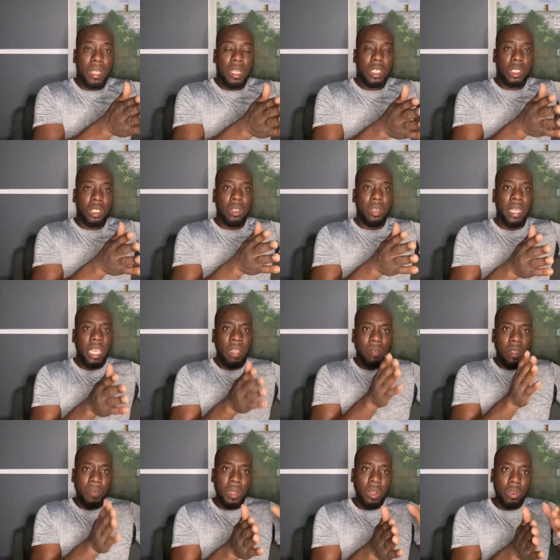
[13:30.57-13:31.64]
So even
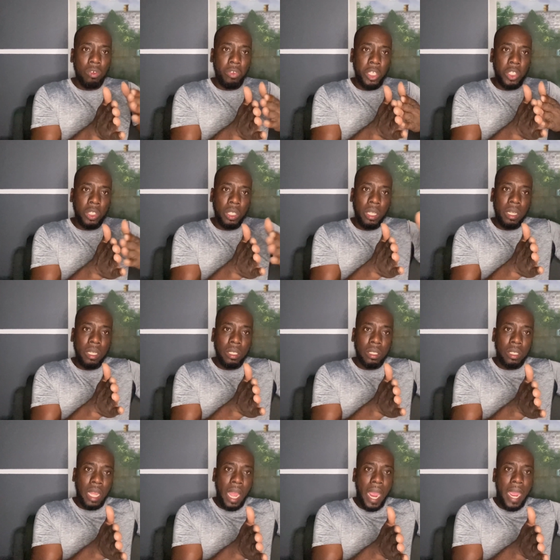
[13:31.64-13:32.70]
if you don't reach to the,
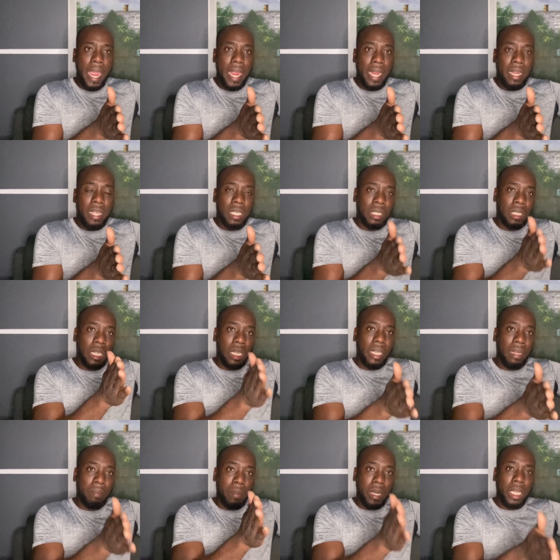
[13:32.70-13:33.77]
the high end, you still
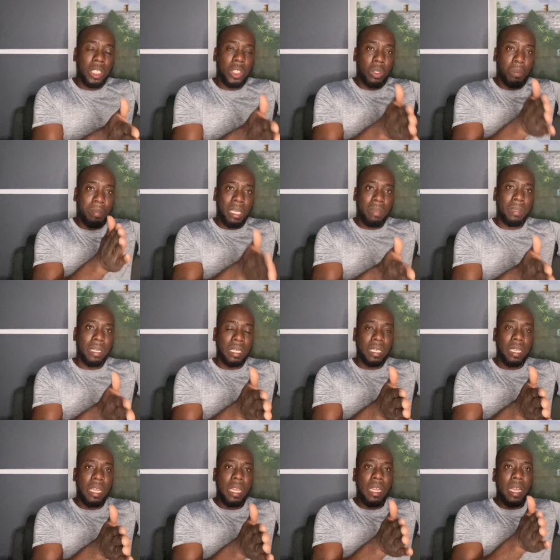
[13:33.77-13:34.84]
can manage to pay back
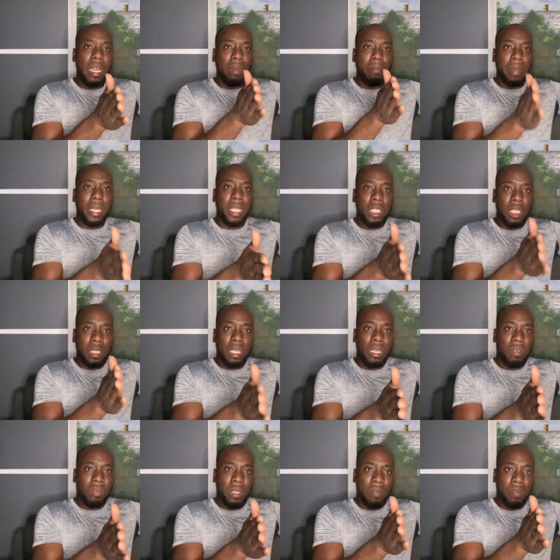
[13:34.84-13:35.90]
and manage
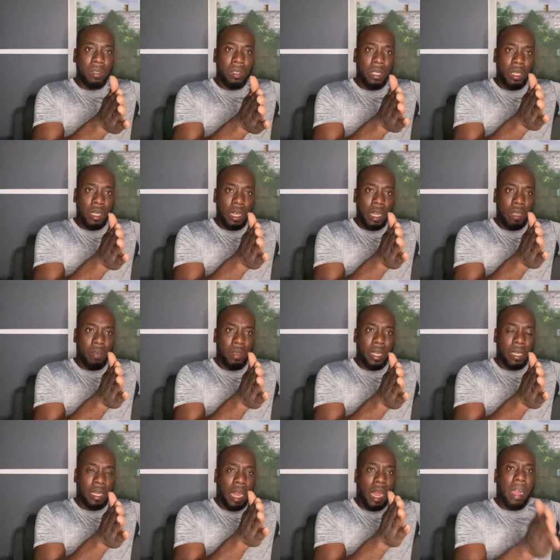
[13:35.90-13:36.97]
yourself even uh, if you
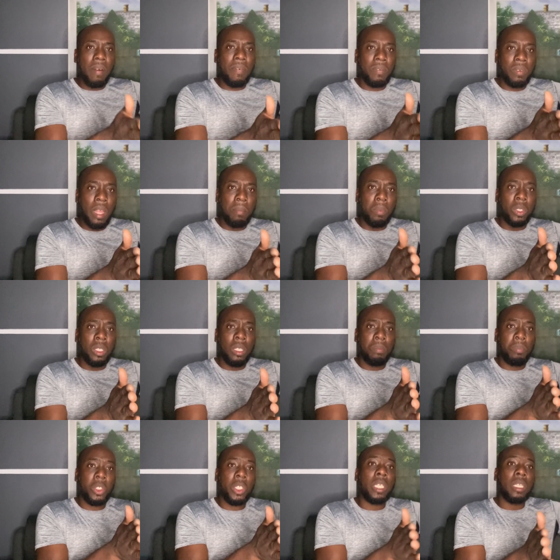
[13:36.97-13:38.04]
get half the amount that you
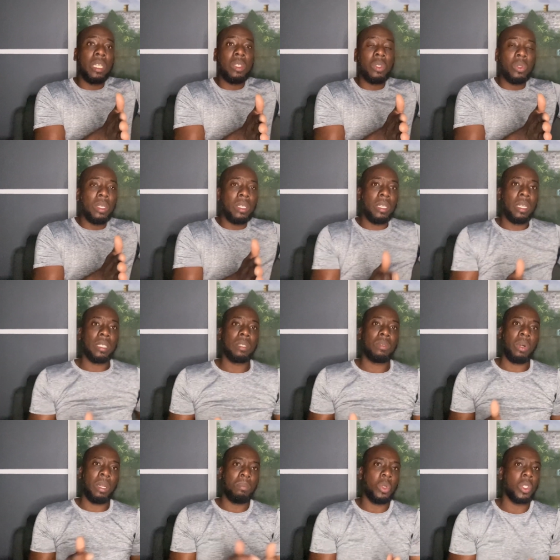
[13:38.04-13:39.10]
projected to. And that's
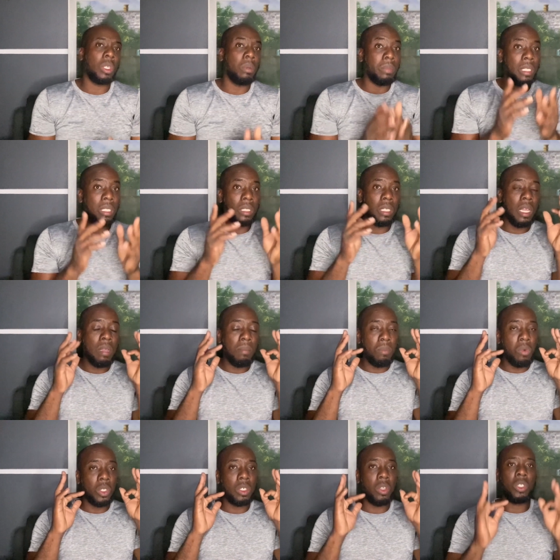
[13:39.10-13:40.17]
what most companies,
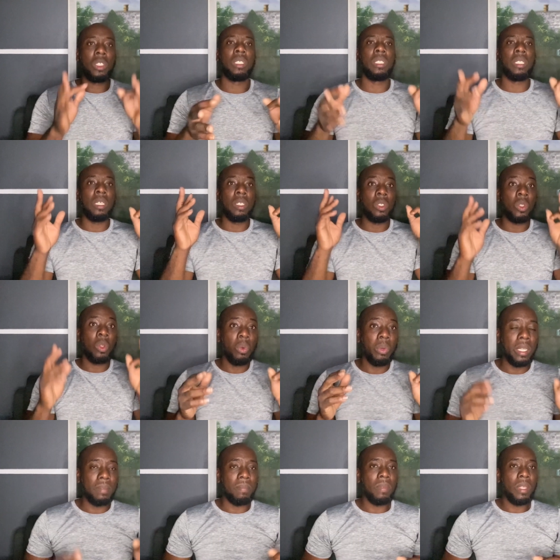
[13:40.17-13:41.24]
most countries are not
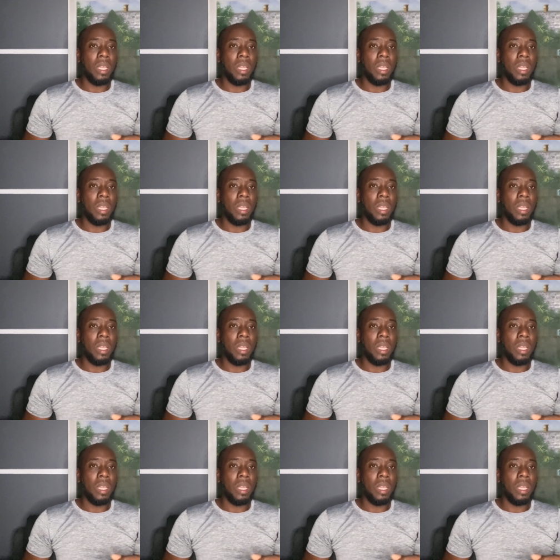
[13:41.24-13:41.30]
doing.